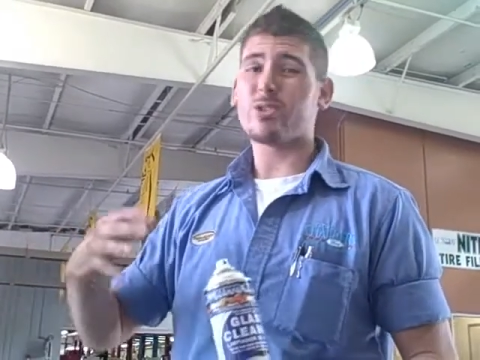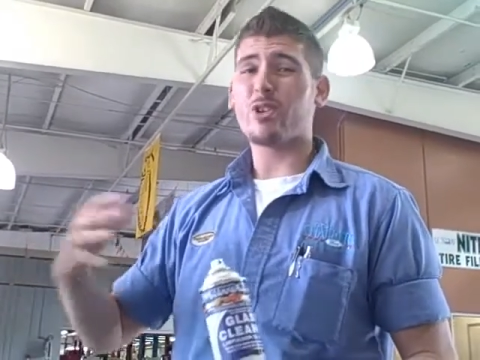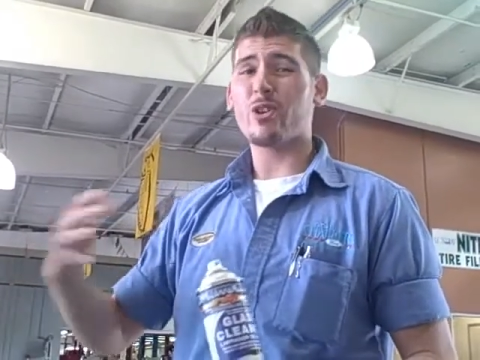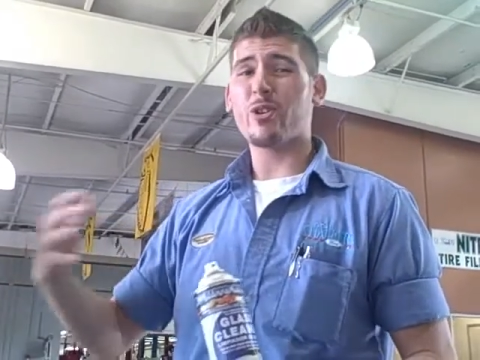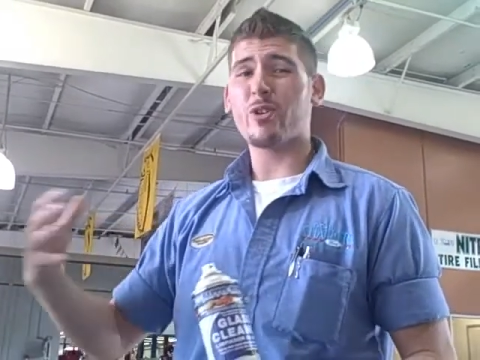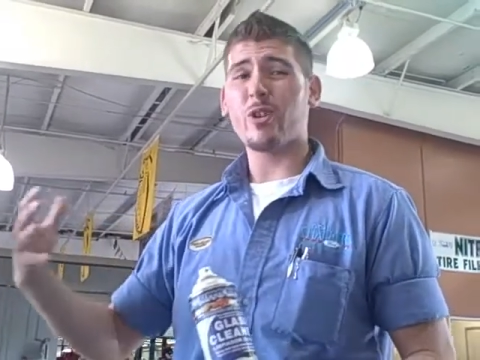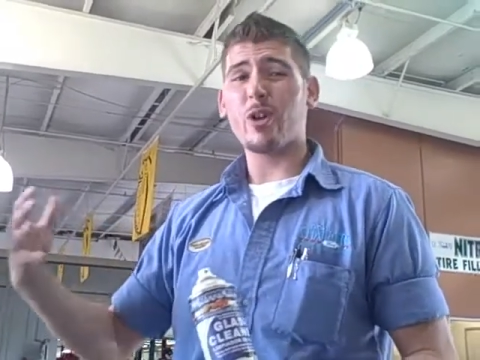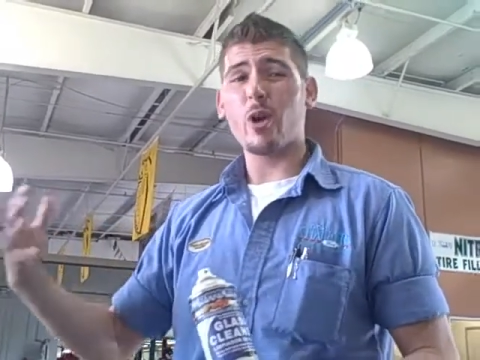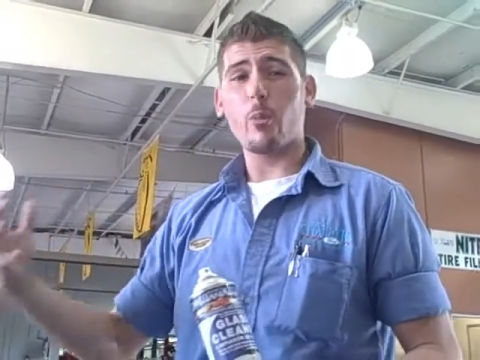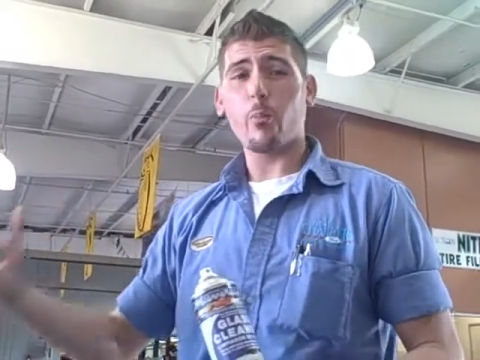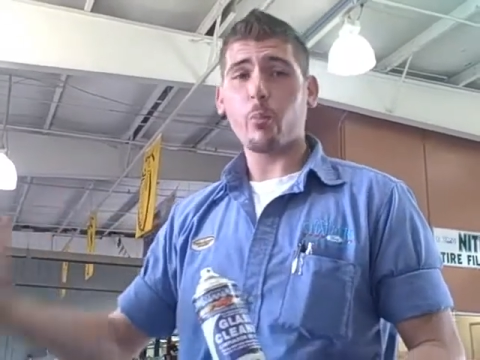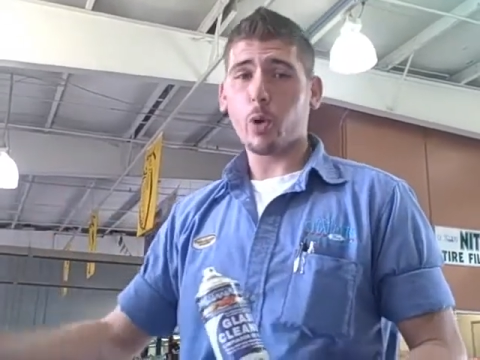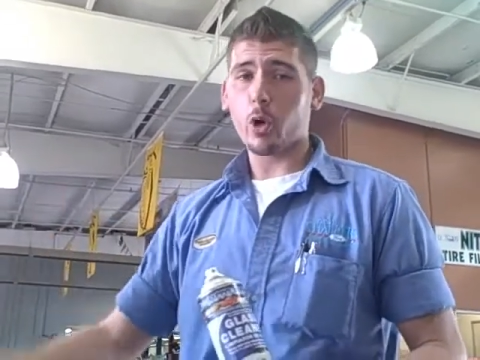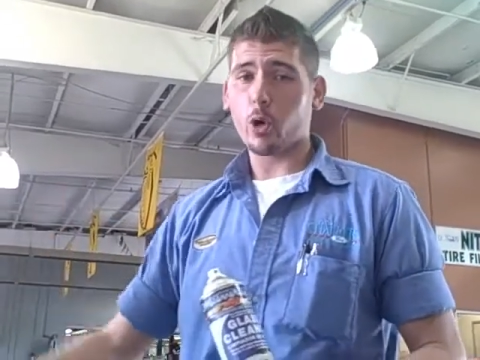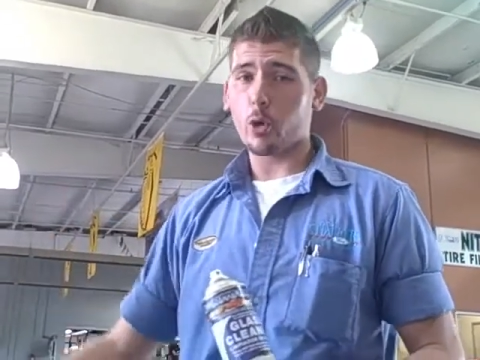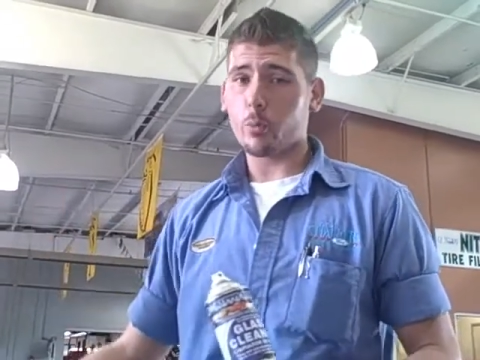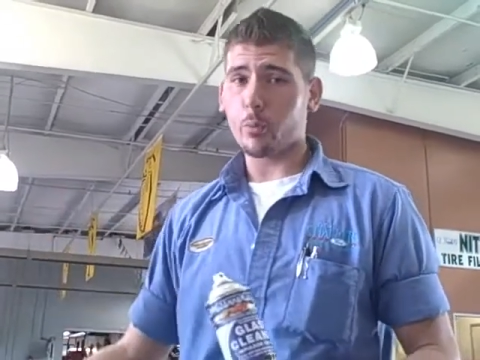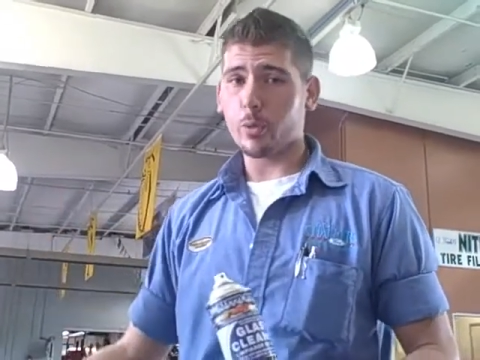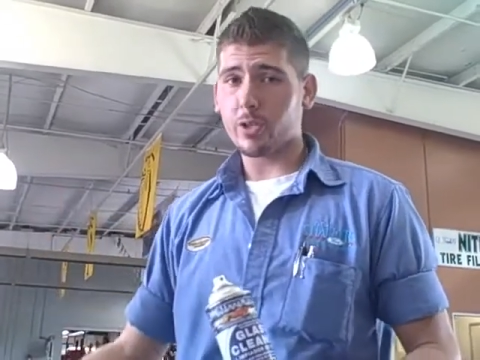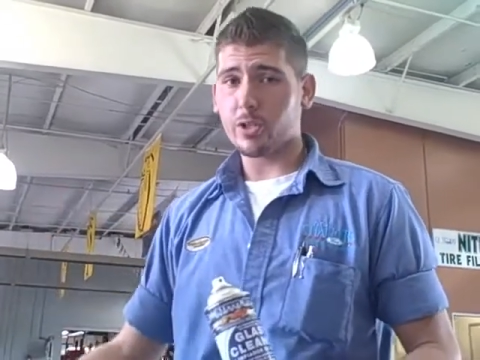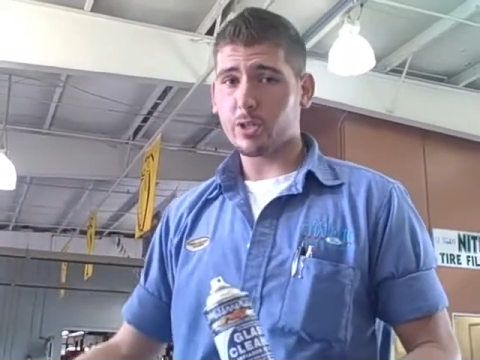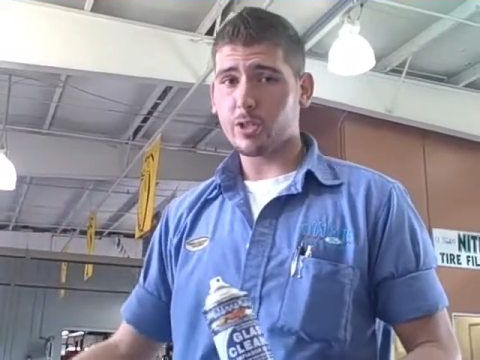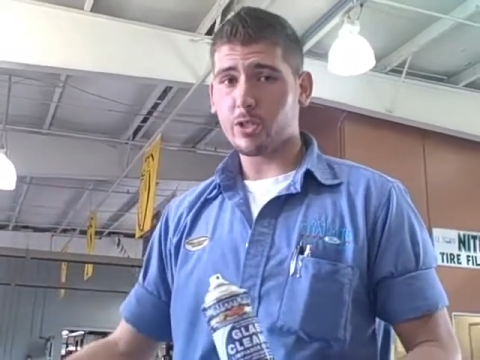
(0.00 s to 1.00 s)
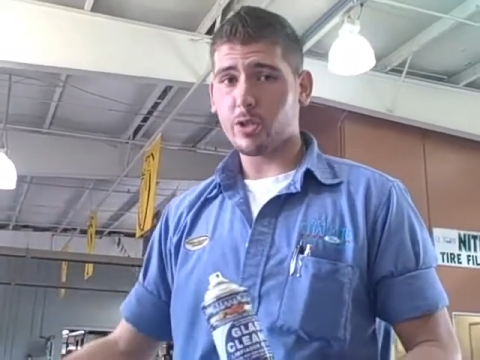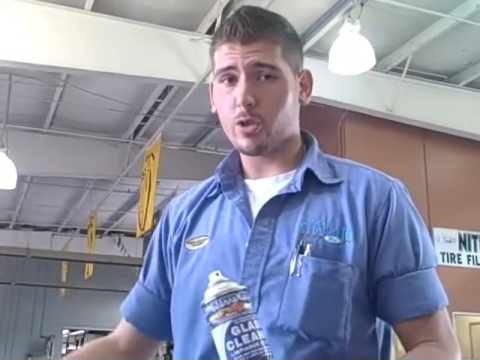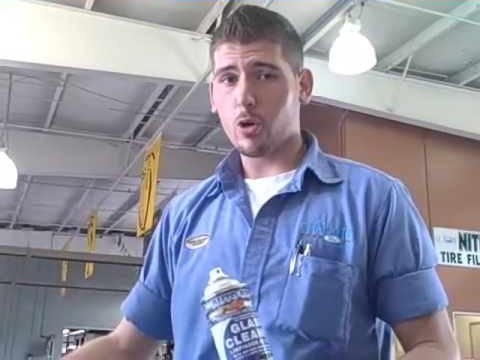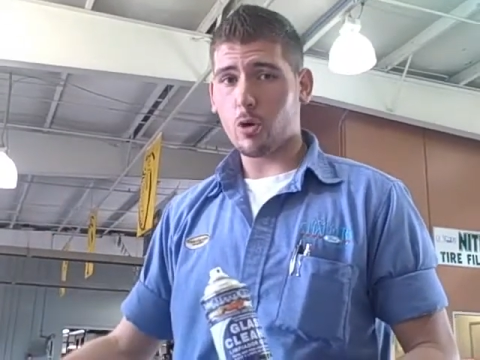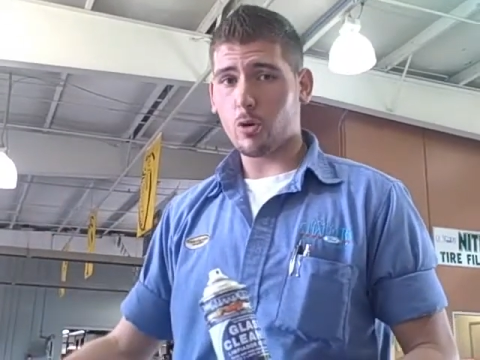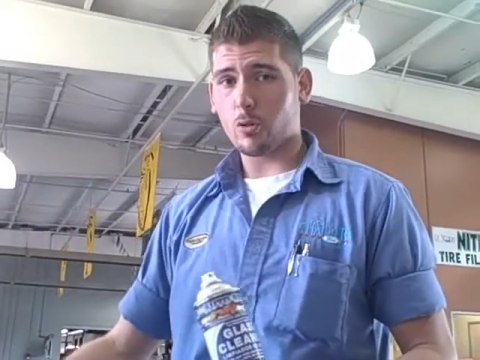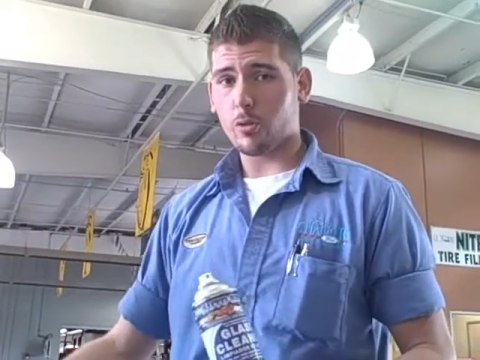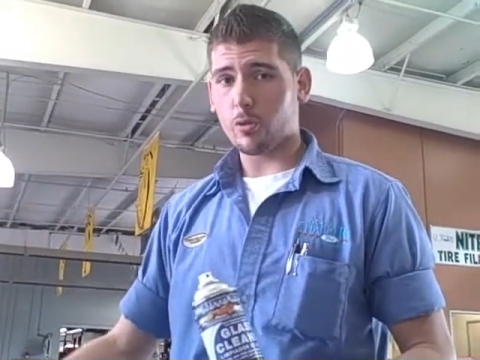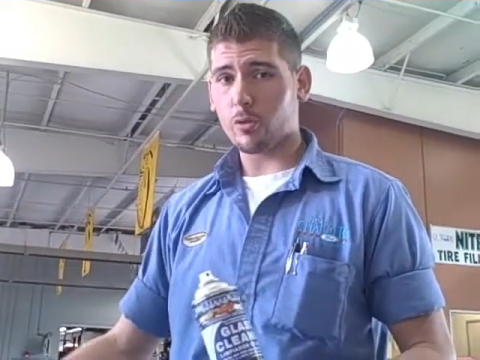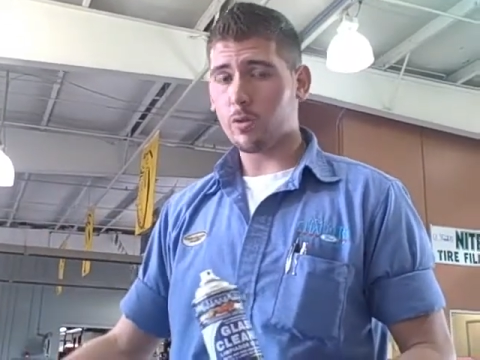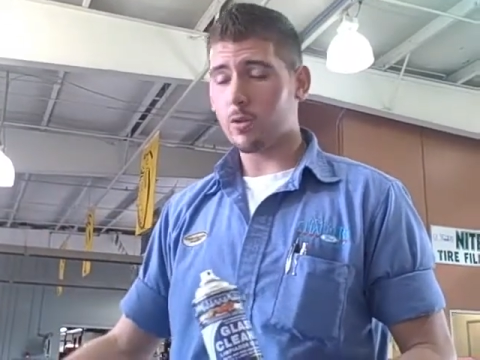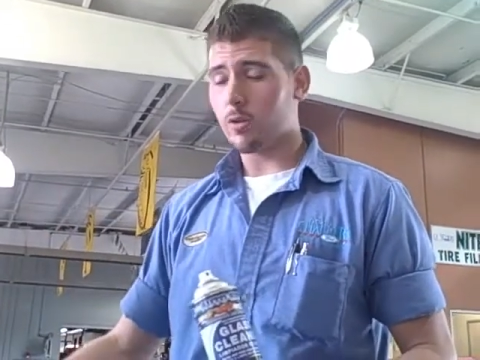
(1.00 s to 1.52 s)
turn it a purplish
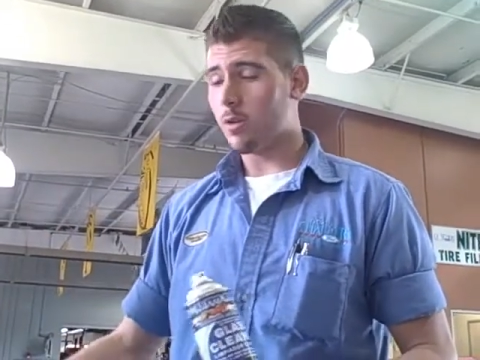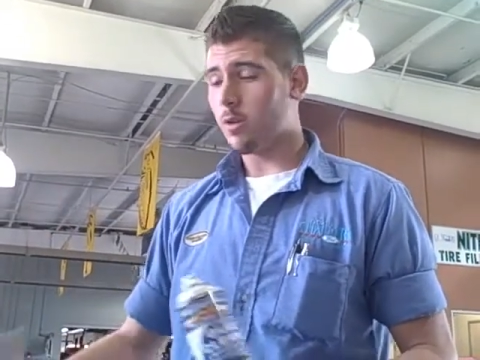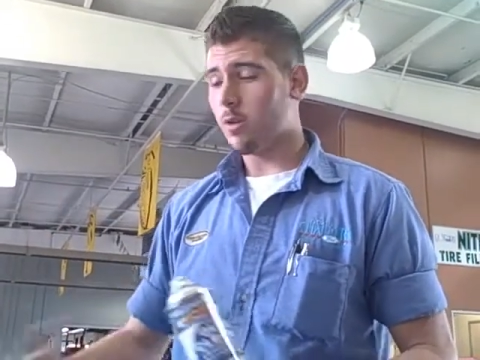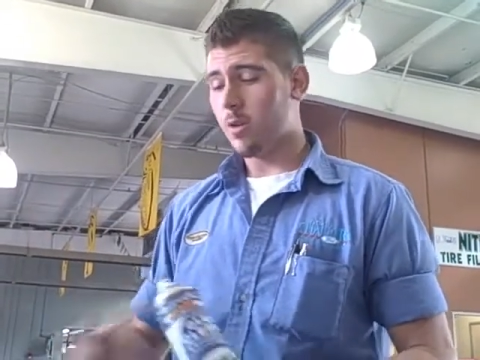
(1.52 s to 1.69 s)
color.